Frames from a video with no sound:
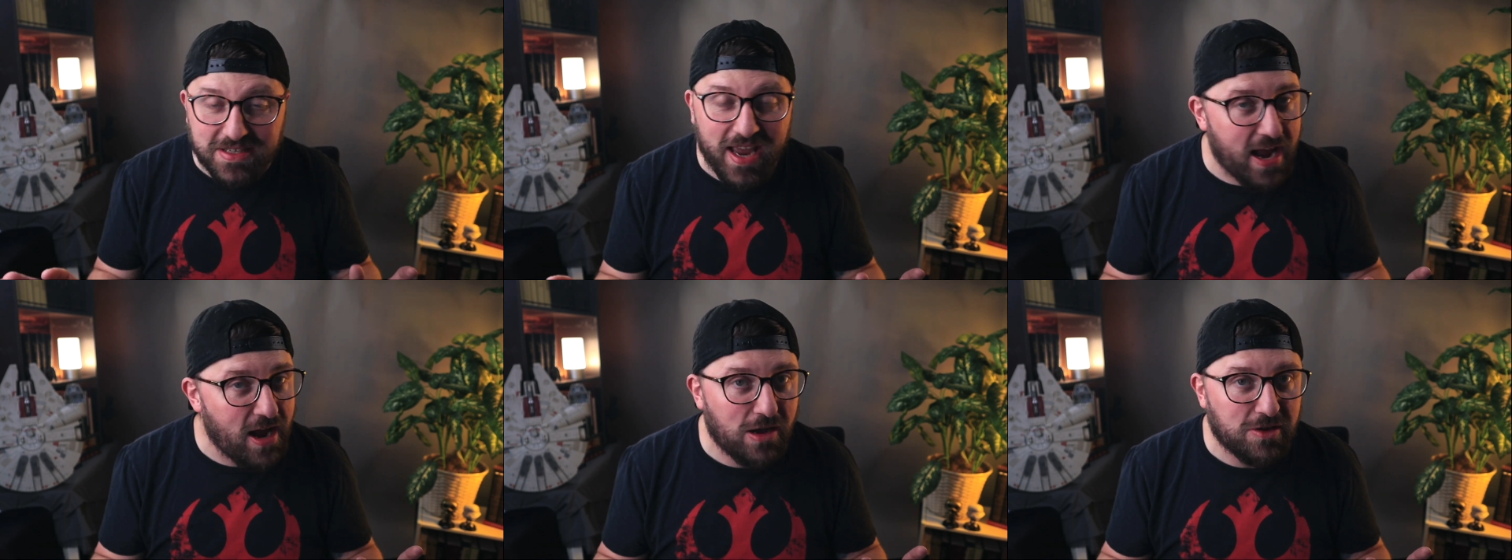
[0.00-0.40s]

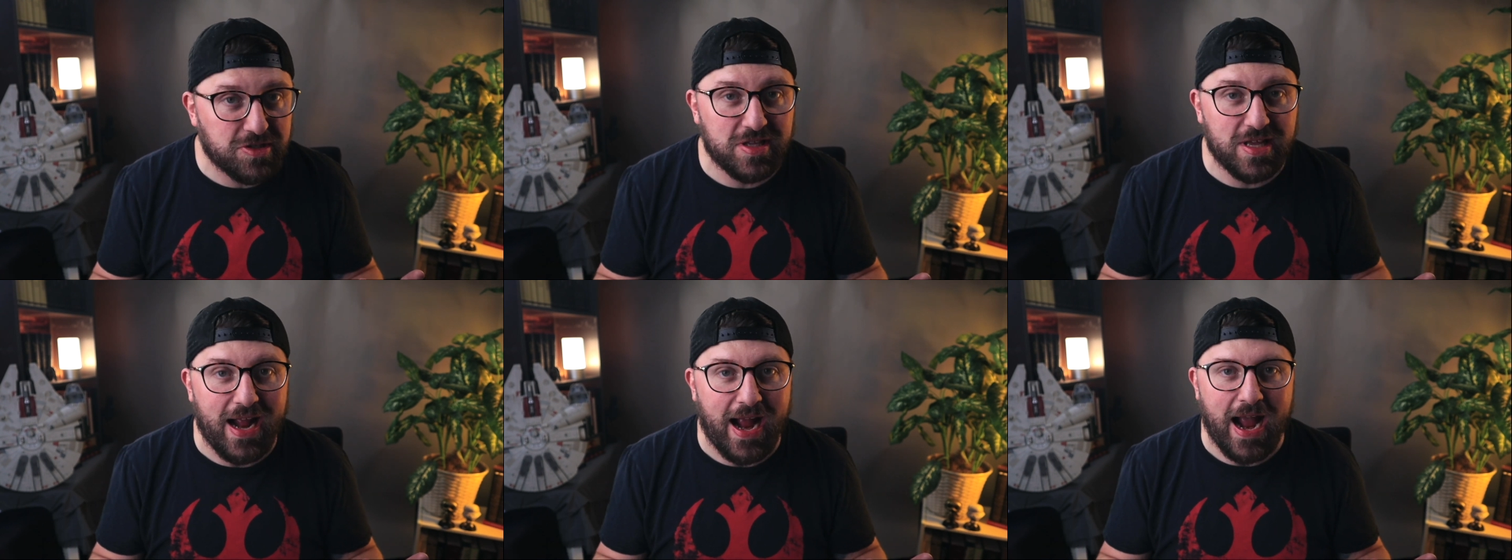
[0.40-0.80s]
chaos
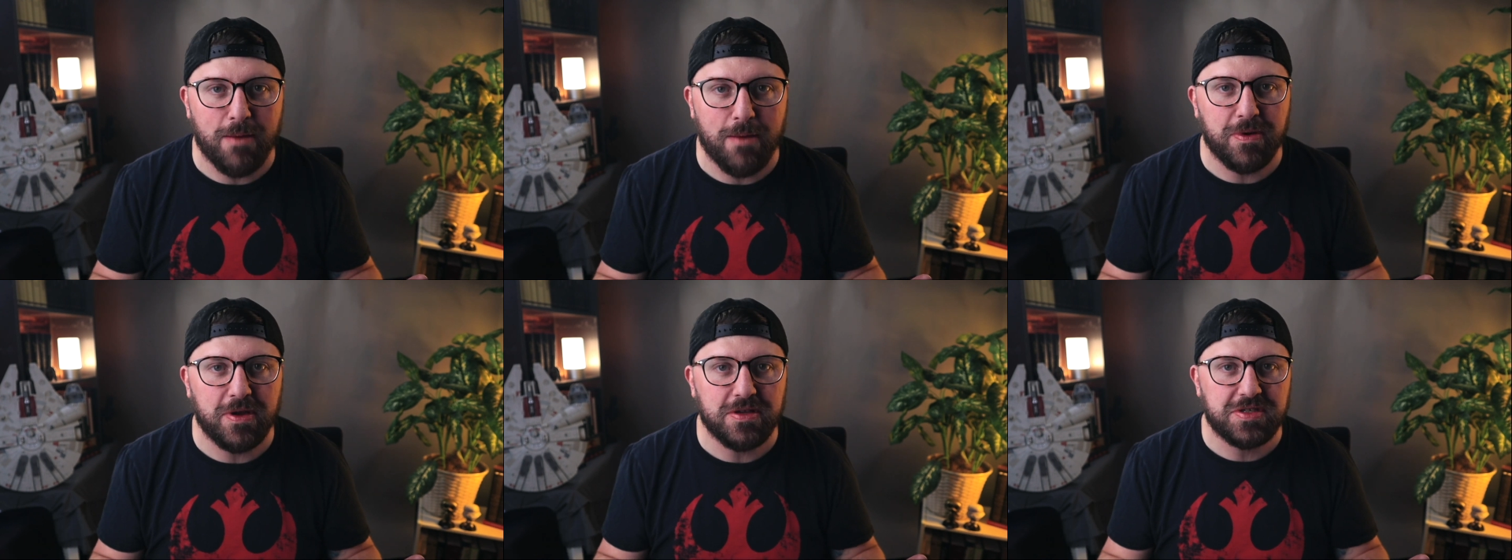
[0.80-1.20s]
that
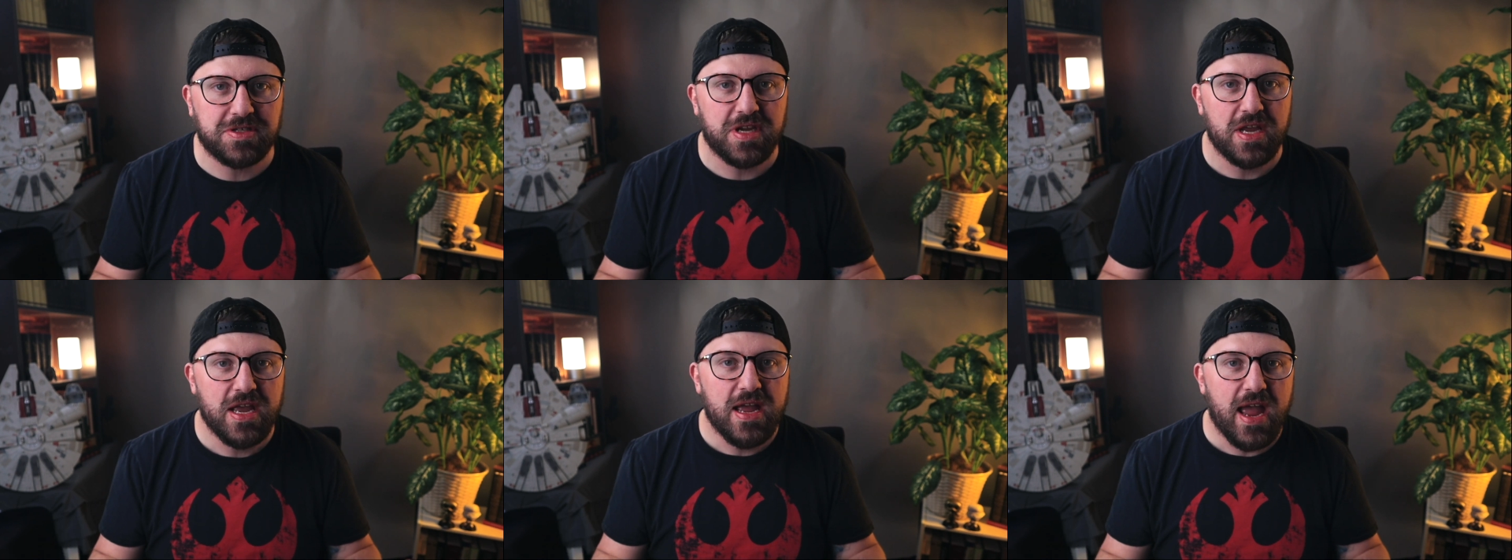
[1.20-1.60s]
happens.
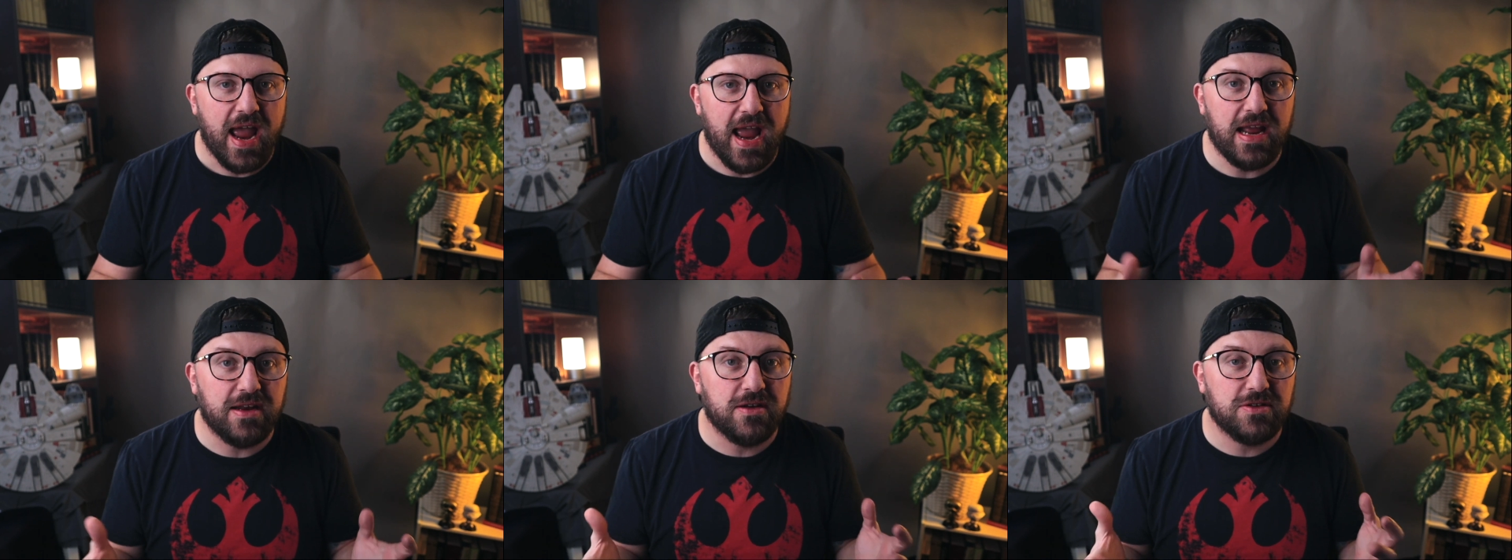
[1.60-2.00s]

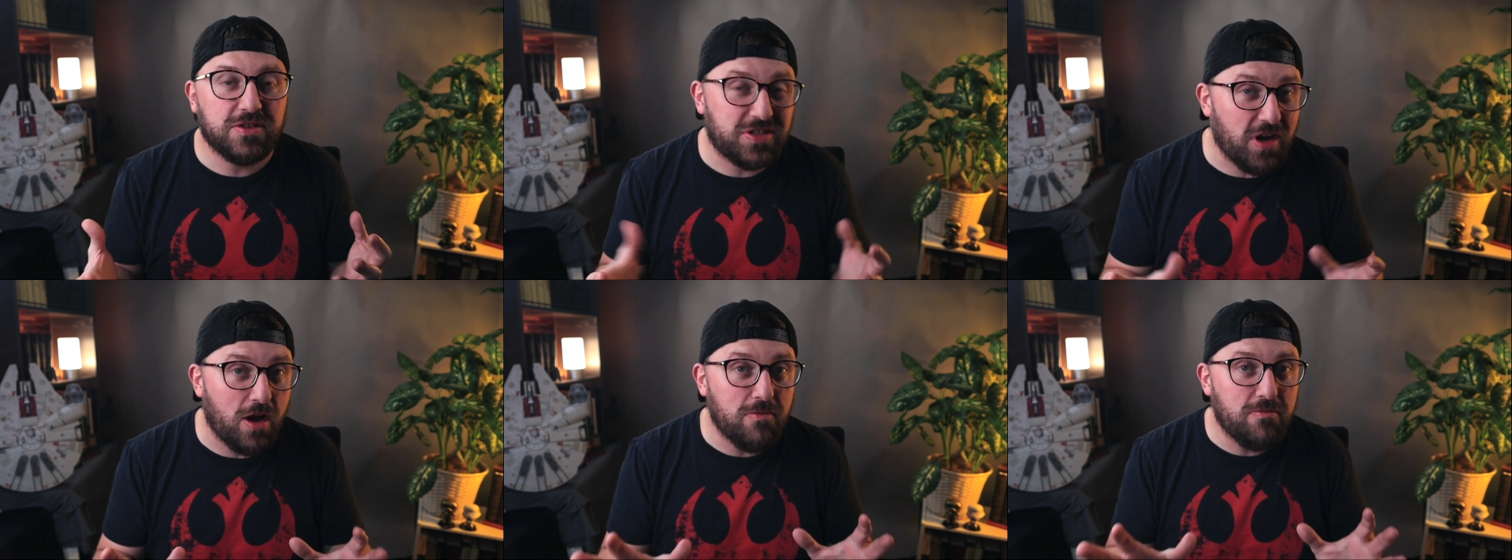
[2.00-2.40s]
And
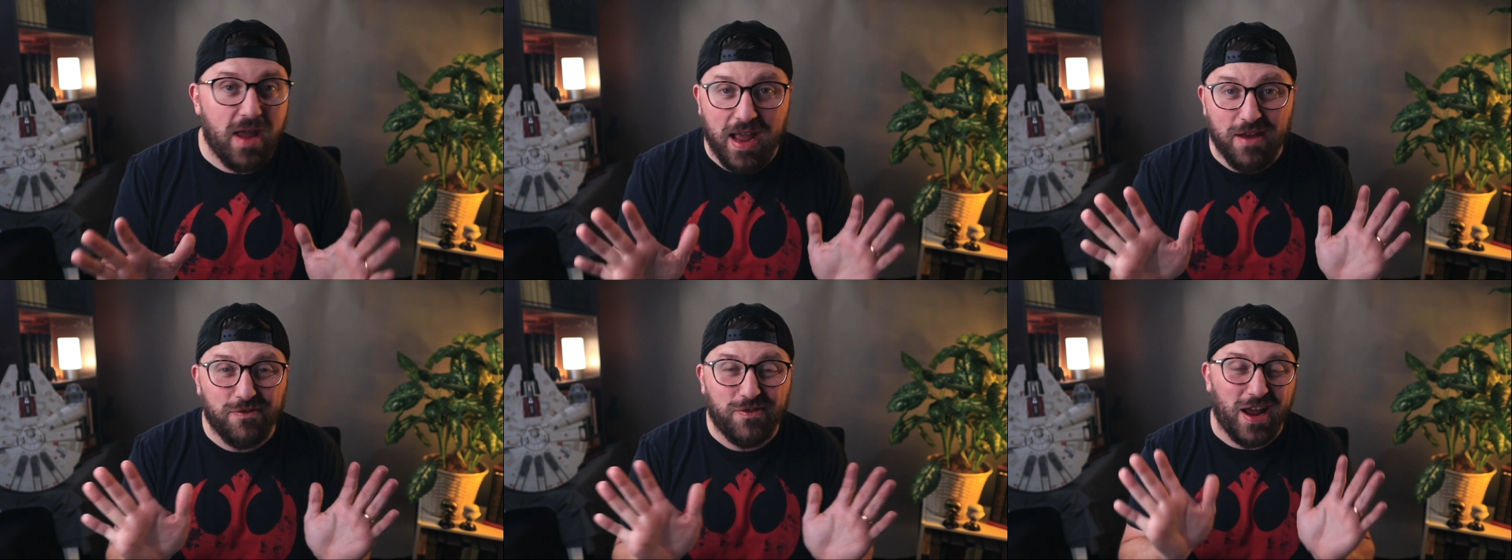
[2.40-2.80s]
some
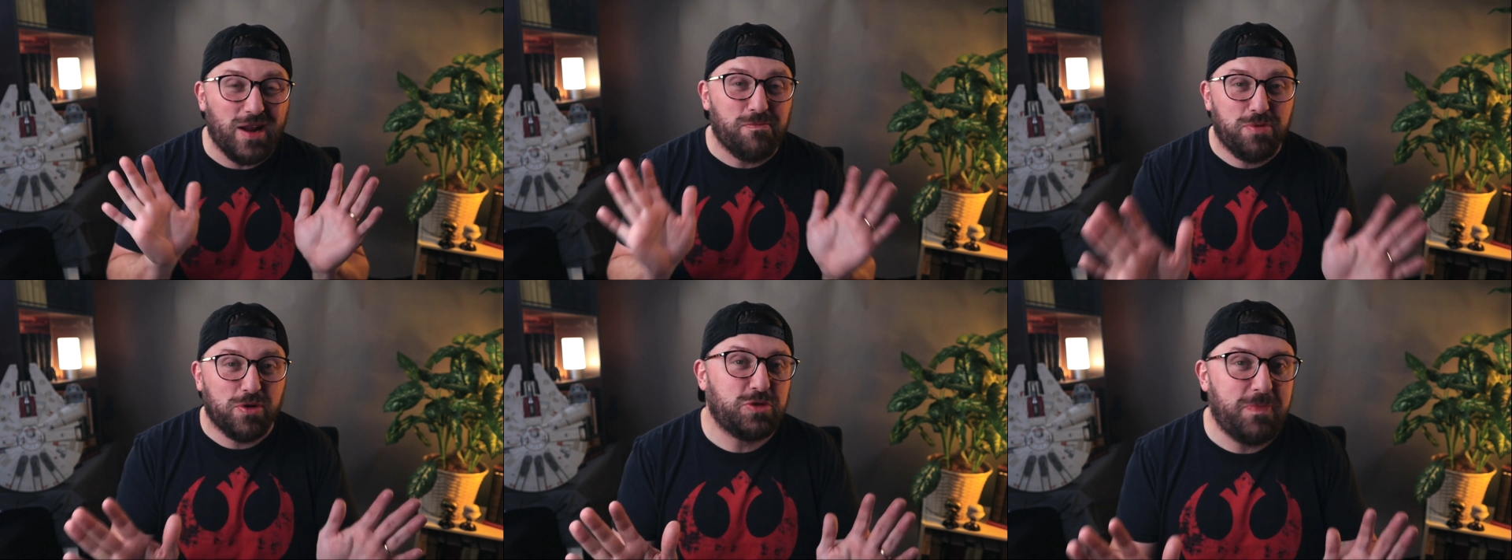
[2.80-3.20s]
have kind
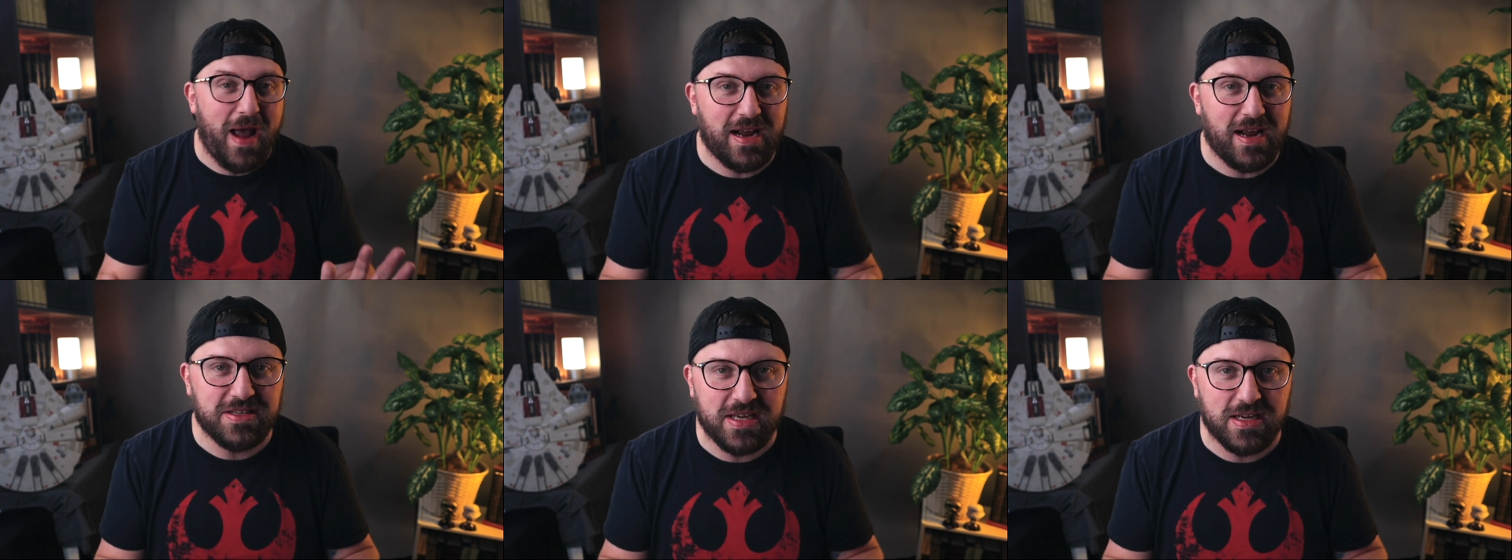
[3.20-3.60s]
of pushed
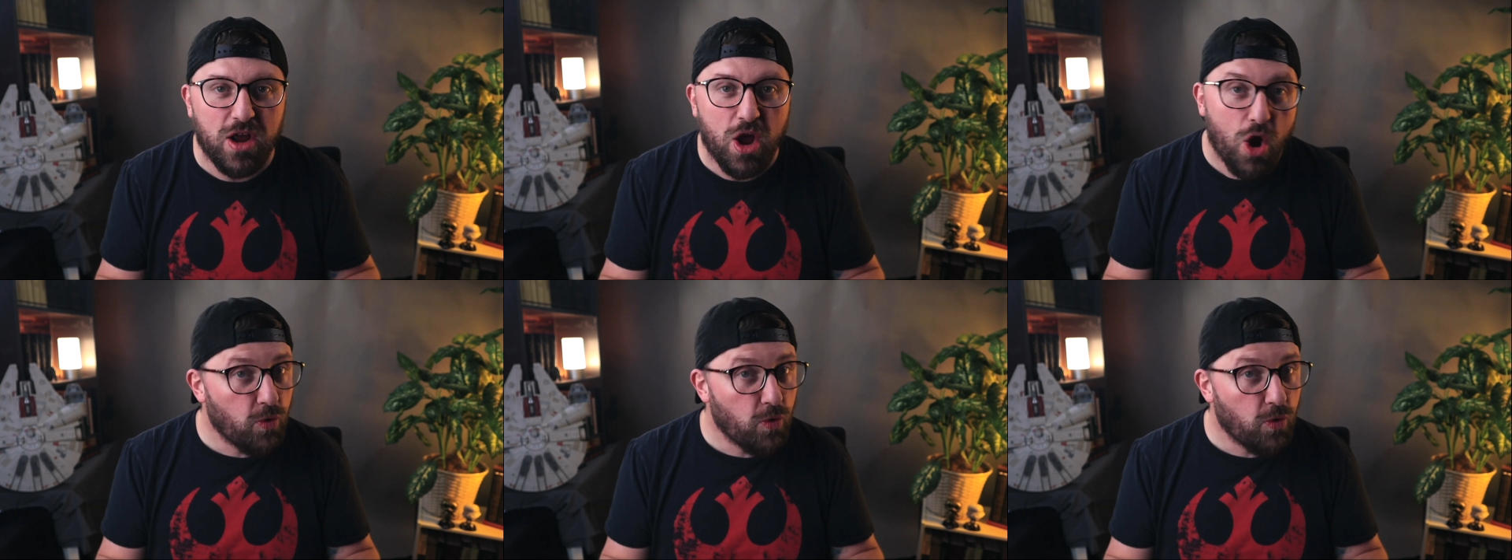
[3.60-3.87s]
back and said,